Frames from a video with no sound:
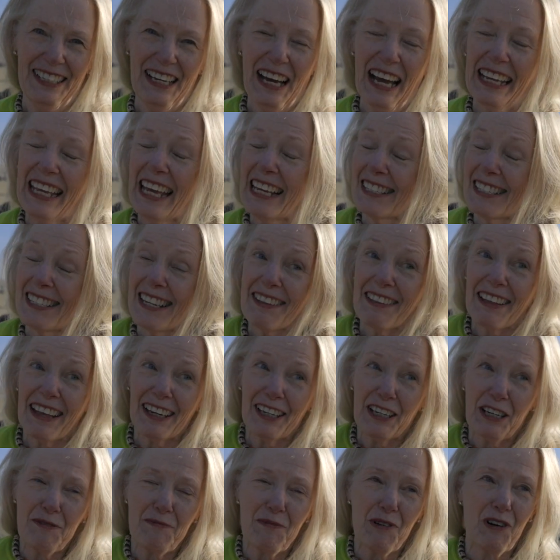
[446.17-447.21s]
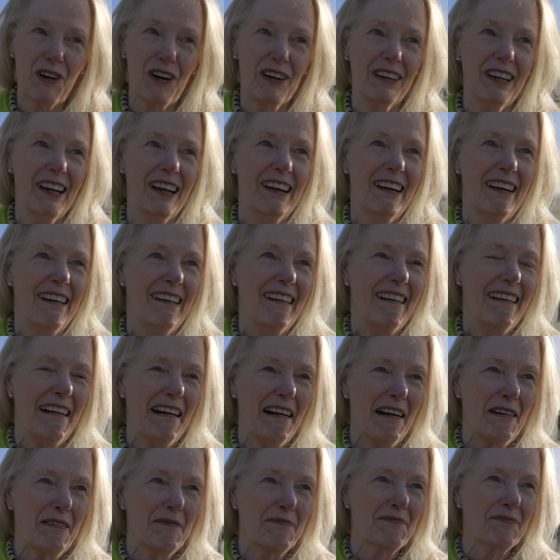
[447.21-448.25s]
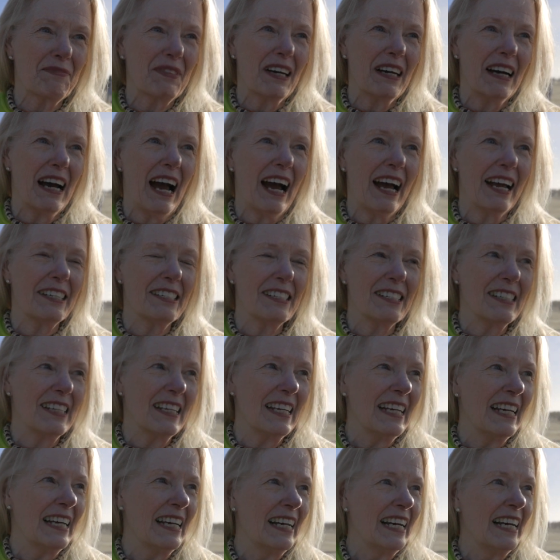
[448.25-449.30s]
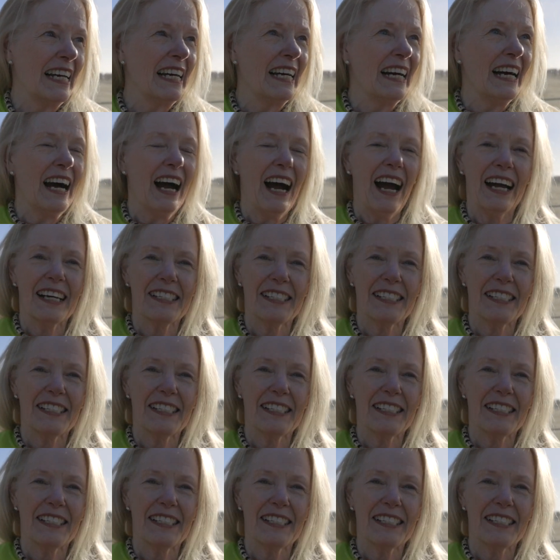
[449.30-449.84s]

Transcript: I can't say that anymore. They're beautiful drawings.